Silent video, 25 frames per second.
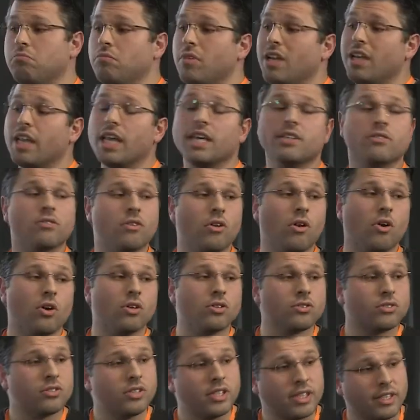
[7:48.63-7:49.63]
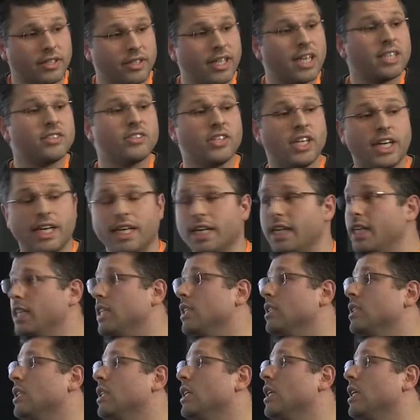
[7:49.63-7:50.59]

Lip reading: landlords in that area